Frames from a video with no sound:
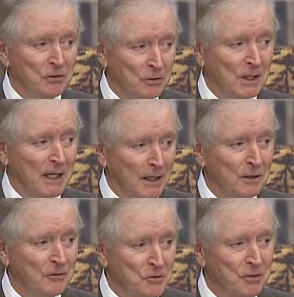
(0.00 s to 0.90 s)
do it again in
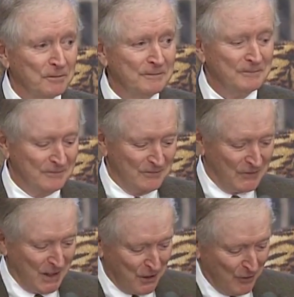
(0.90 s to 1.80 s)
the future.
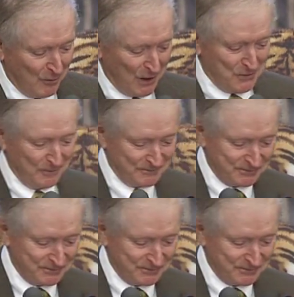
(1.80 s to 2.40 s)
Thank you very much.